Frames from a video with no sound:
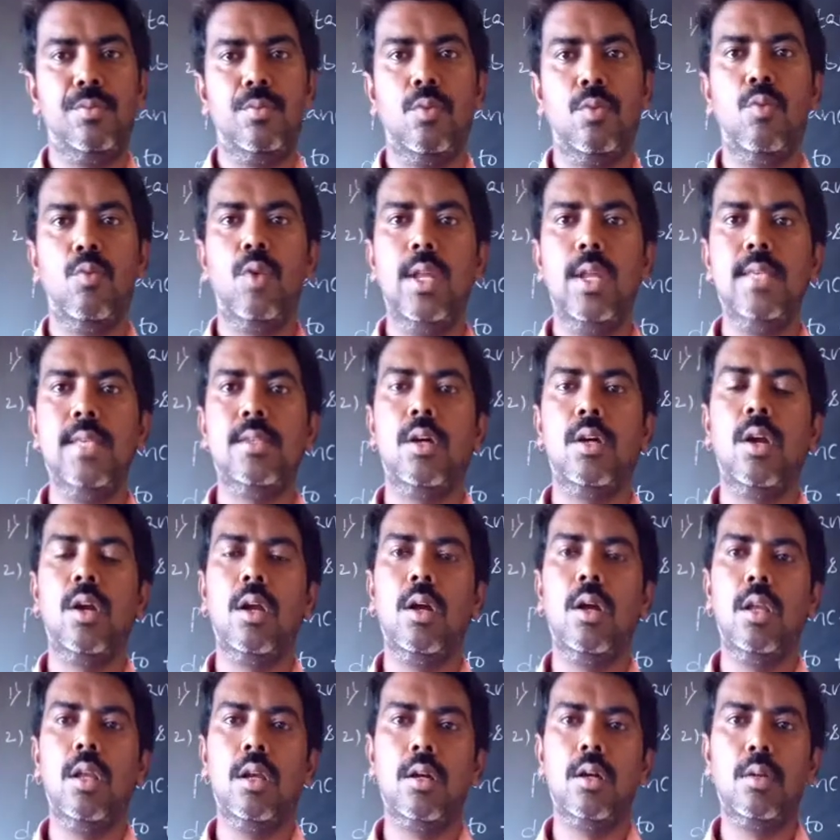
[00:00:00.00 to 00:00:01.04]
One is
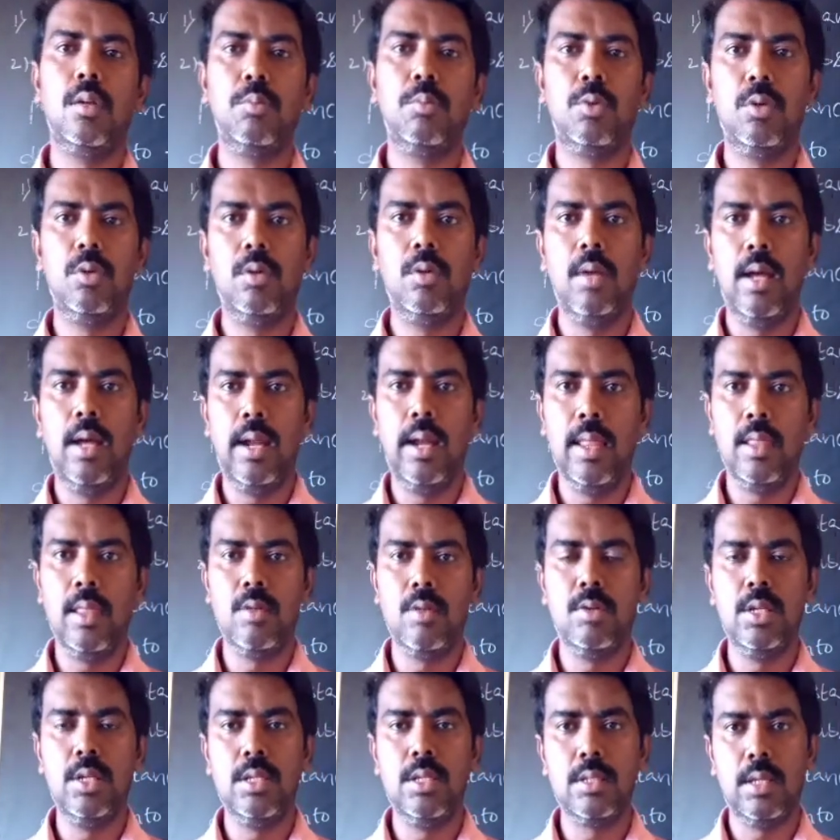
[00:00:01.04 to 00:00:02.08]
organic compound and other
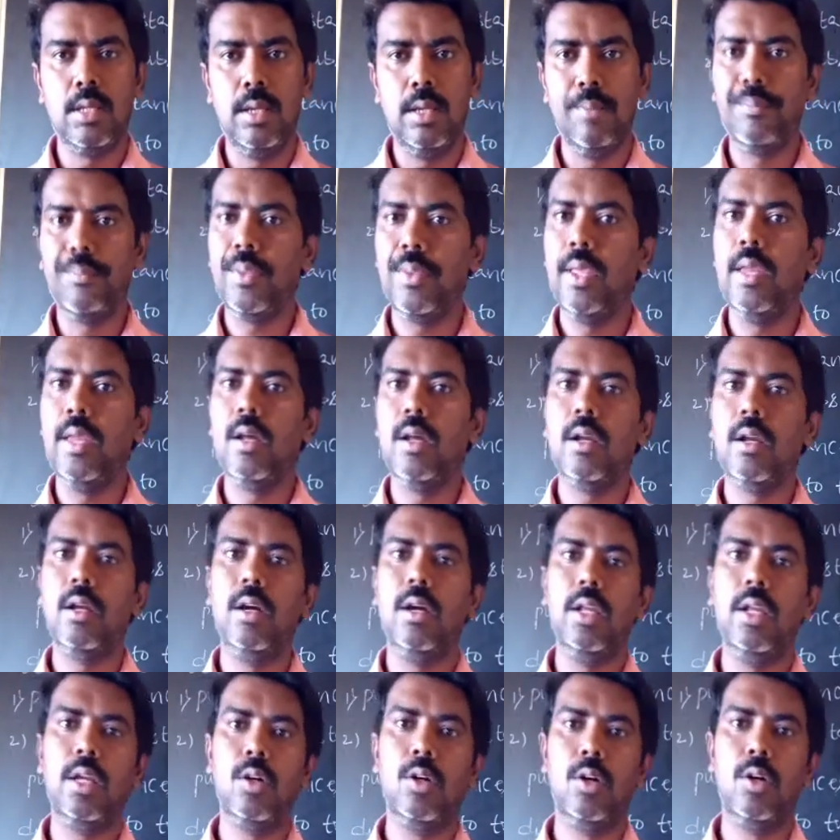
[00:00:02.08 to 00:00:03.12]
one is
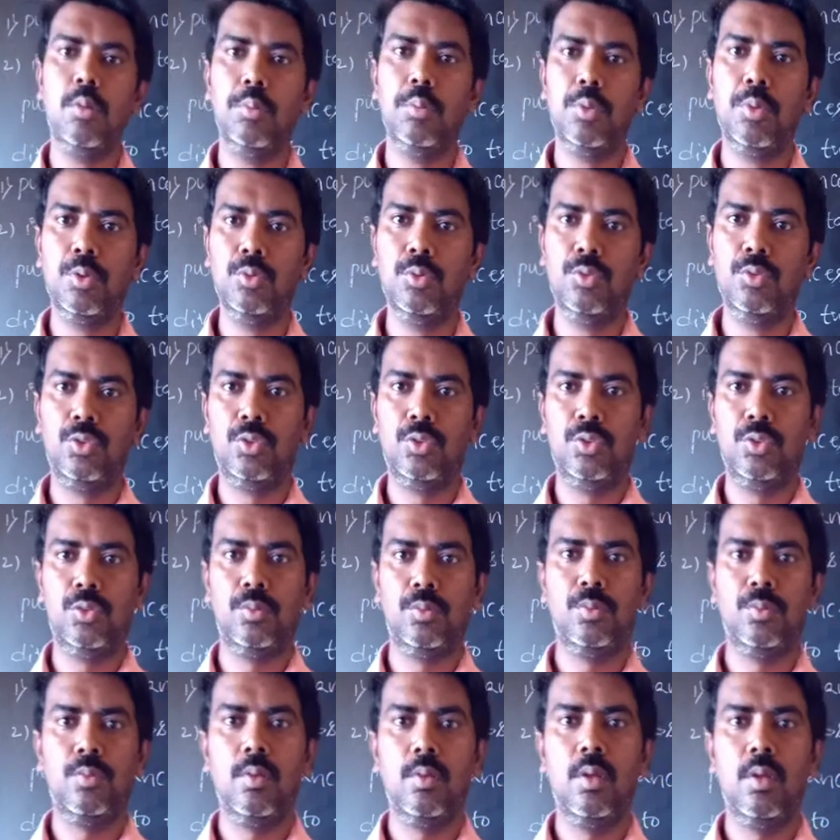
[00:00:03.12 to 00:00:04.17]
inorganic compounds.
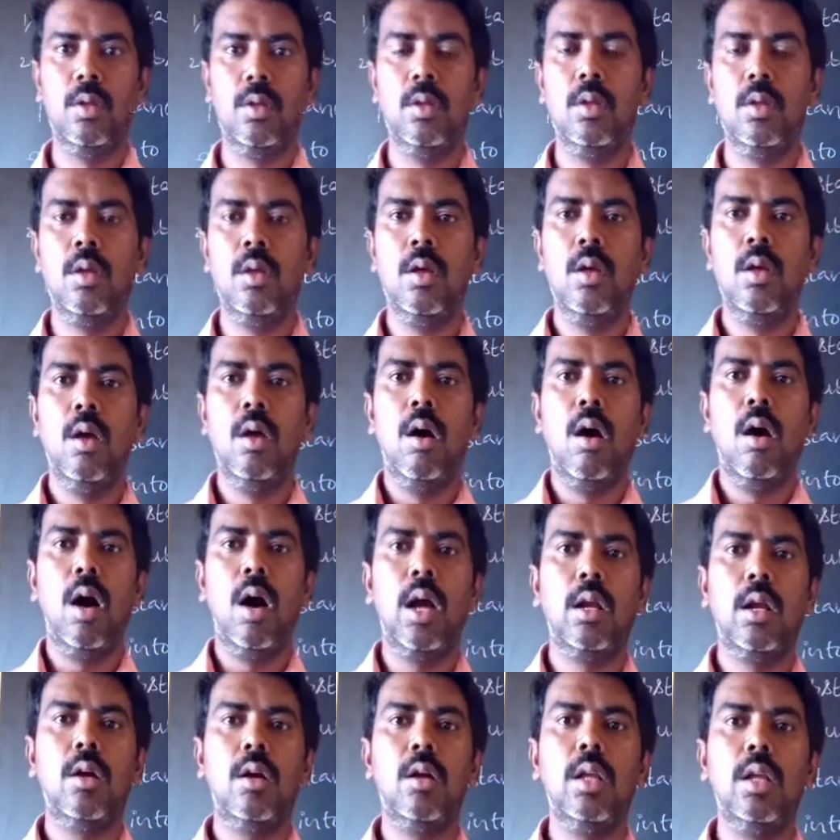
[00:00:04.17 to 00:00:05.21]

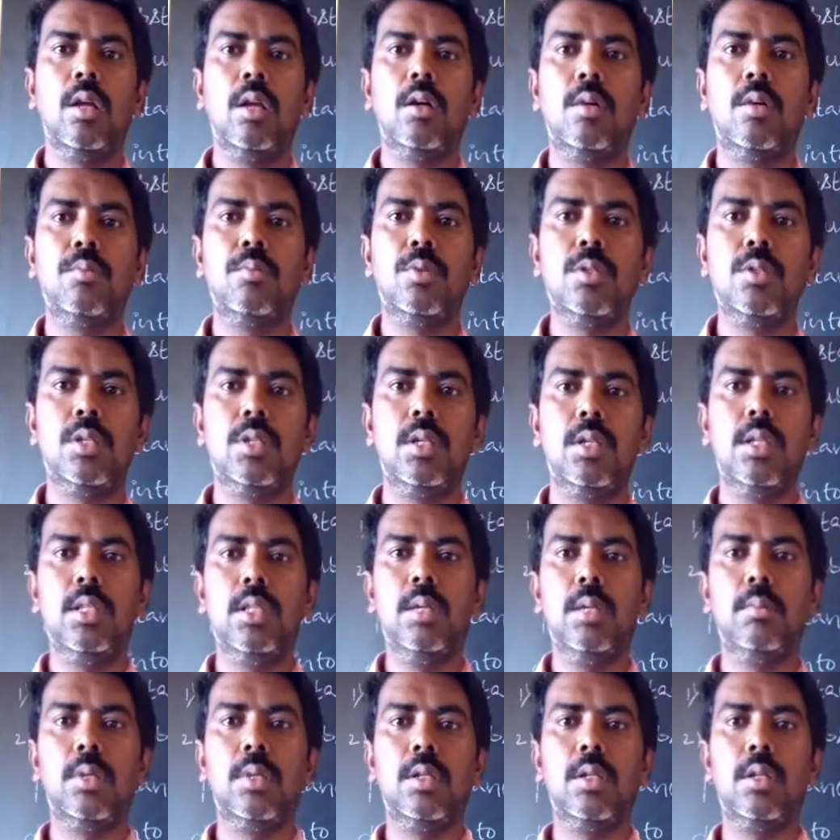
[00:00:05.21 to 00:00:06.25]
Organic compounds are
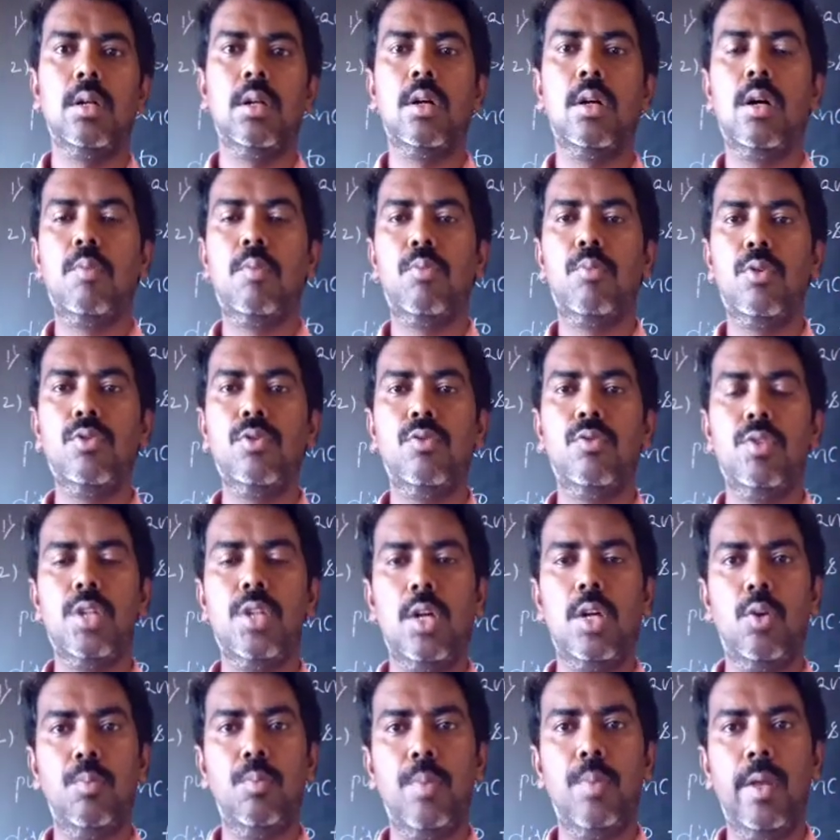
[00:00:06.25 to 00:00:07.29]
nothing but the compounds which
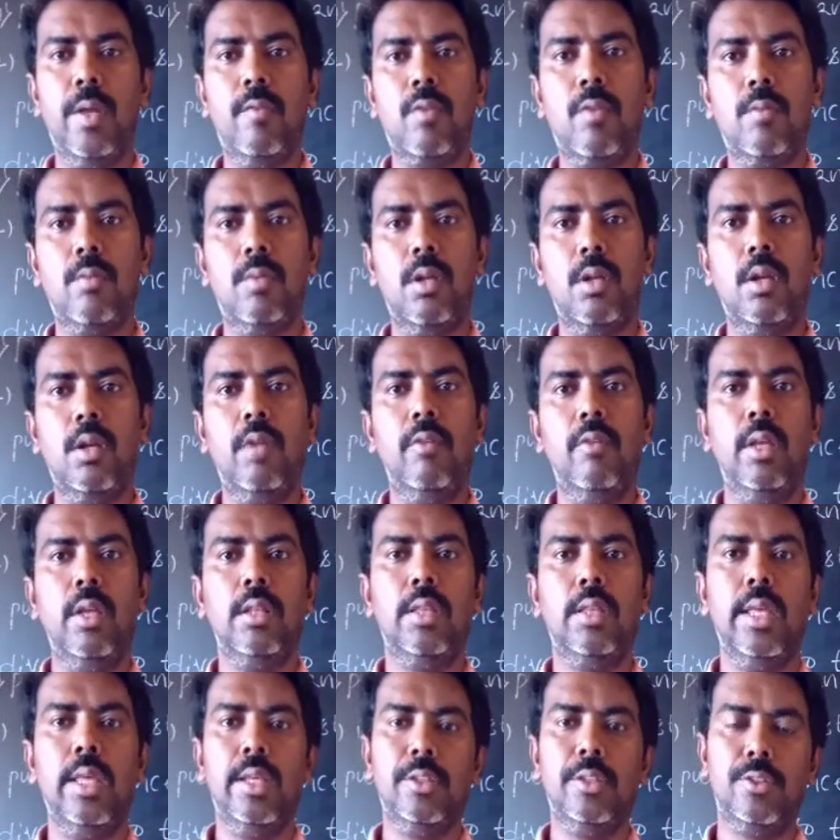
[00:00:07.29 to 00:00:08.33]
are obtained from the living
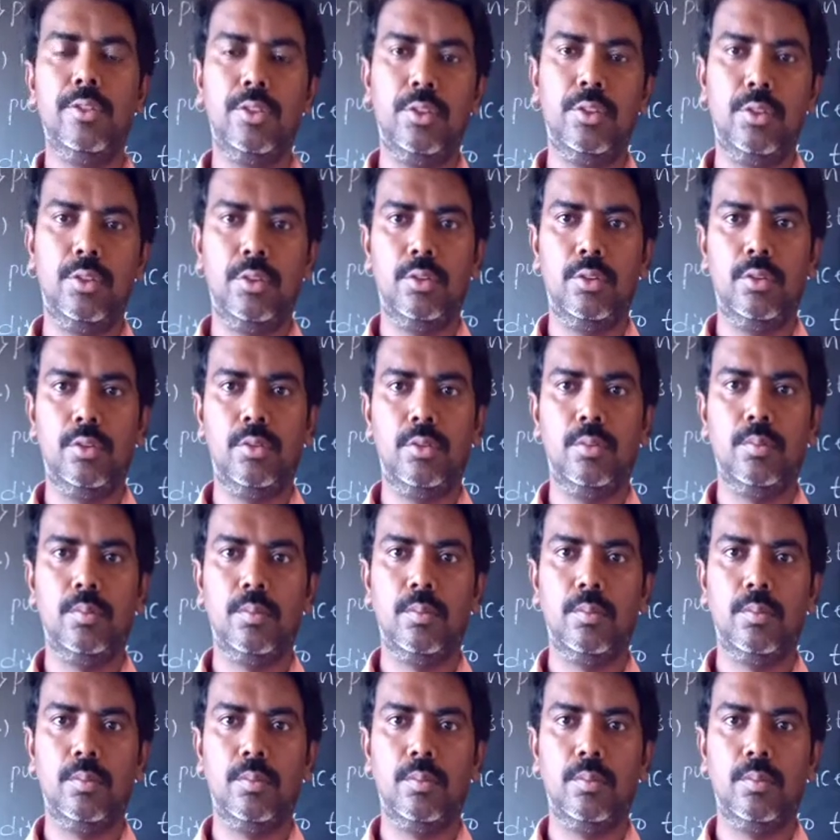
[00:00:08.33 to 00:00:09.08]
things.